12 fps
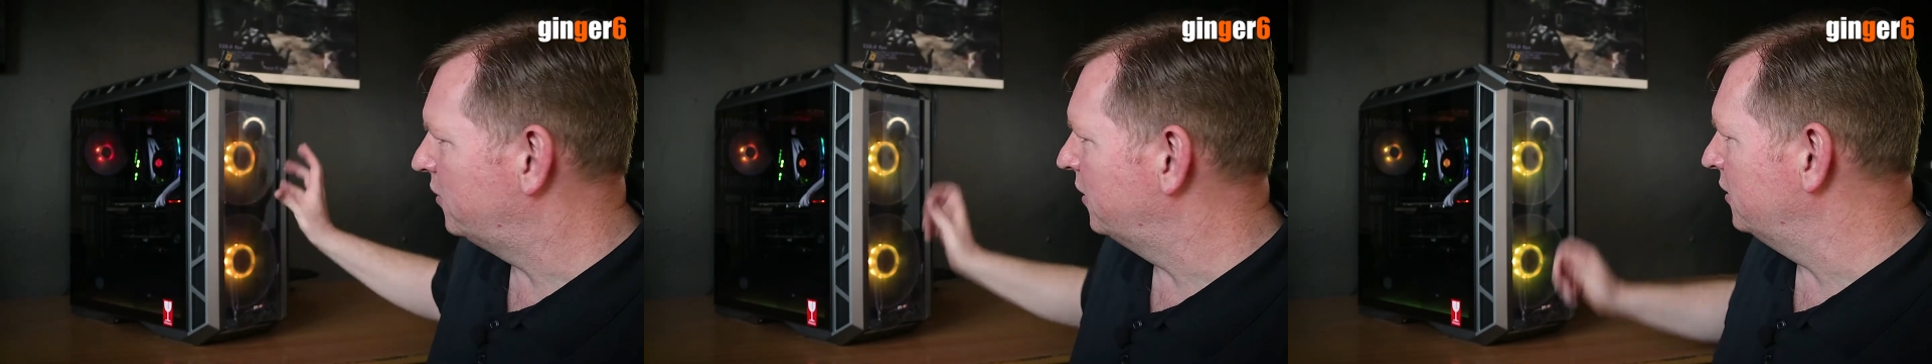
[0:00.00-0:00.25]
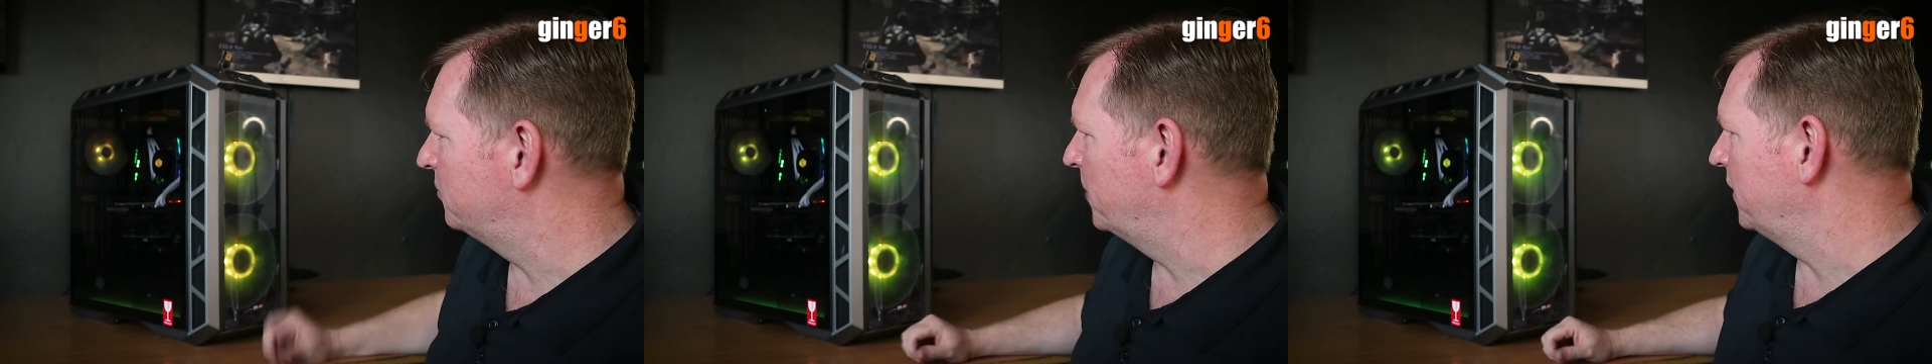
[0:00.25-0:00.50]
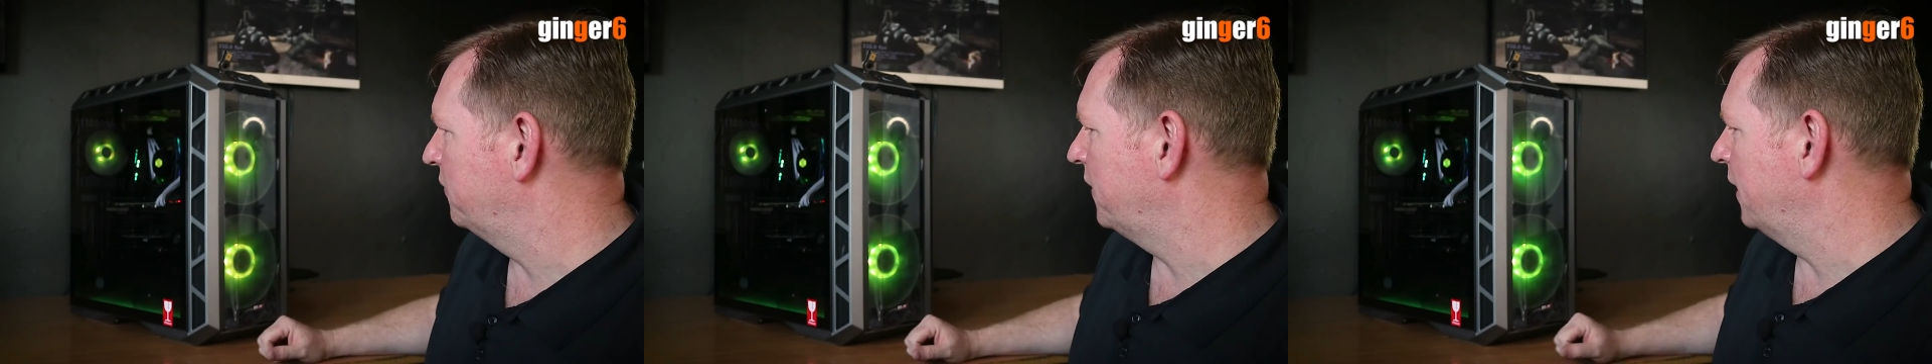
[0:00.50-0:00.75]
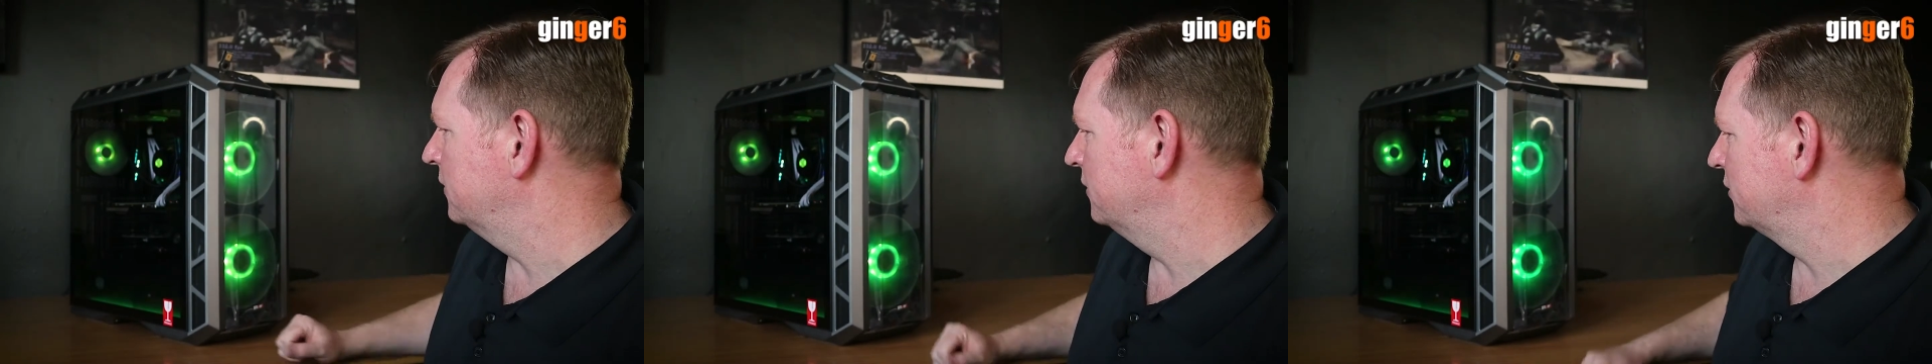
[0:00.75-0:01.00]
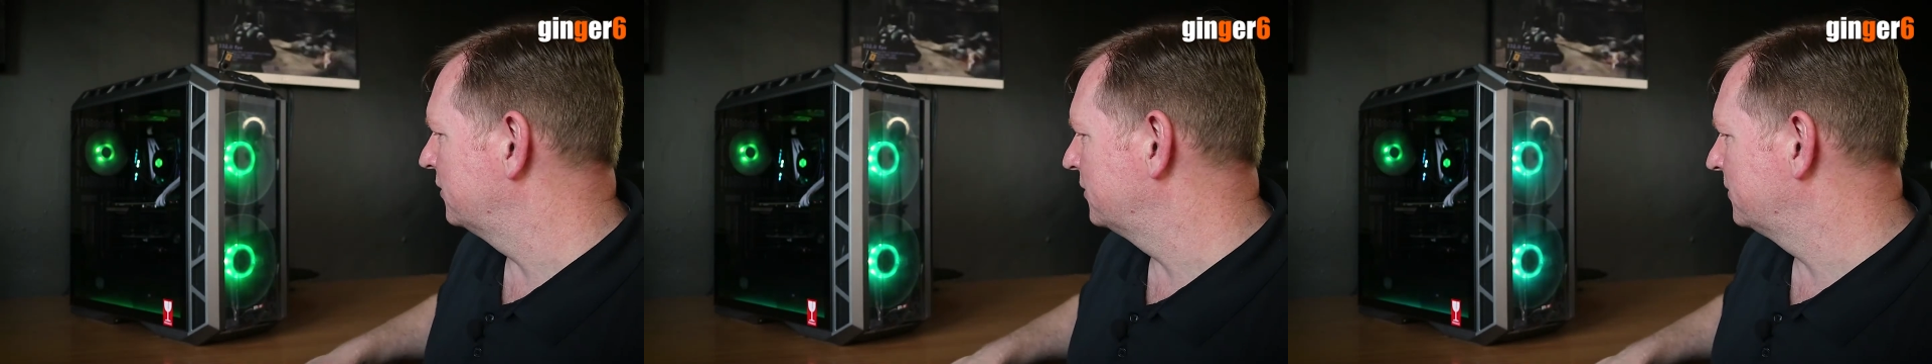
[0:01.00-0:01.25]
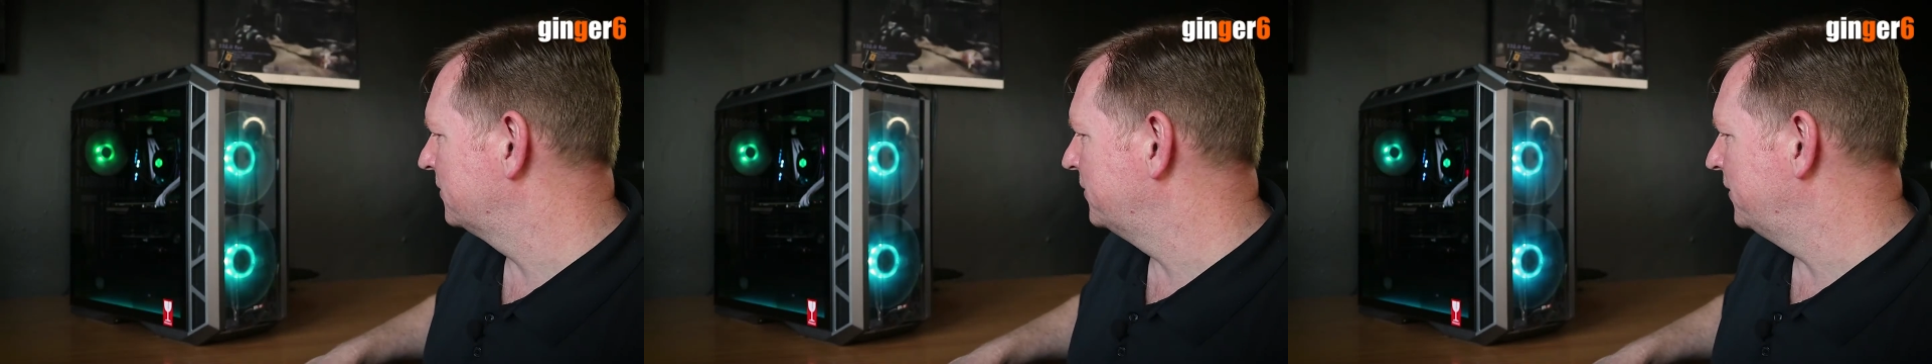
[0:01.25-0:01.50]
These big fans,
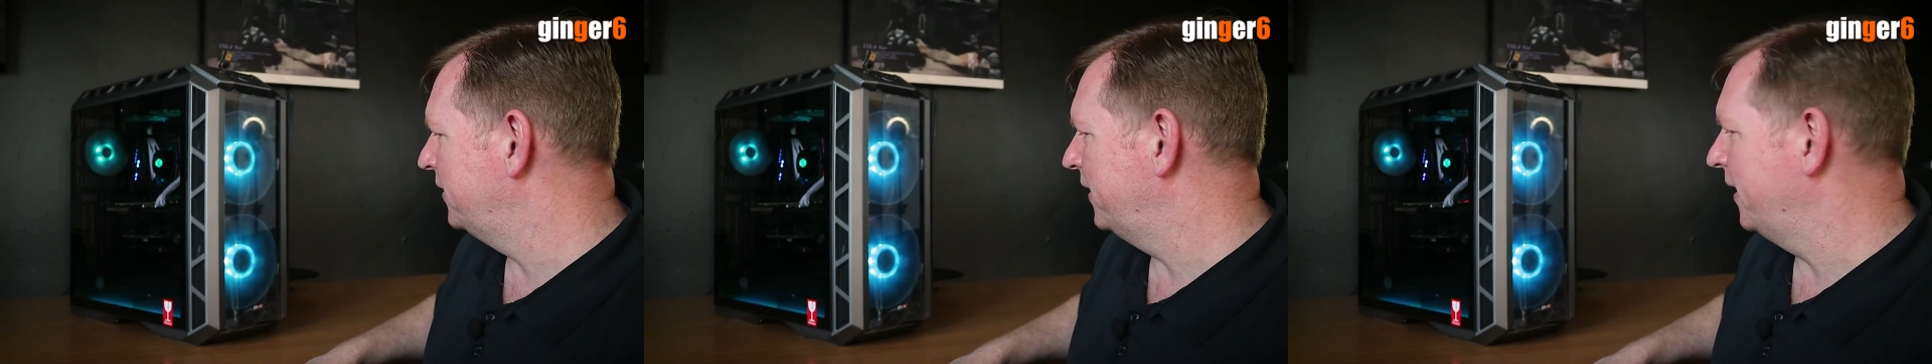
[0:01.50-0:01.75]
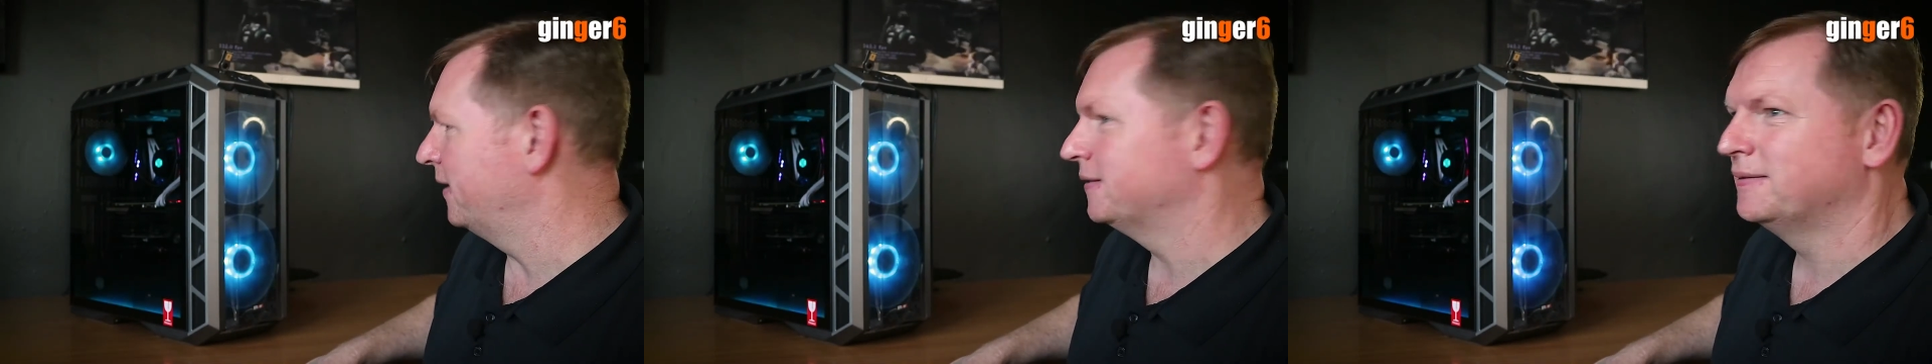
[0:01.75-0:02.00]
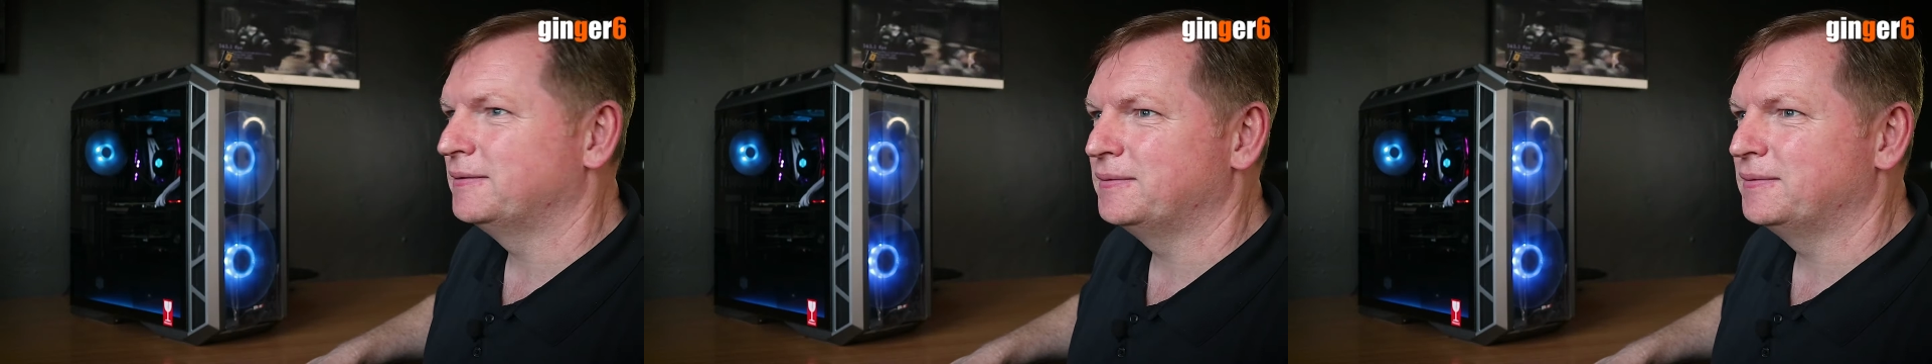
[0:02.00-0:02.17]
yeah.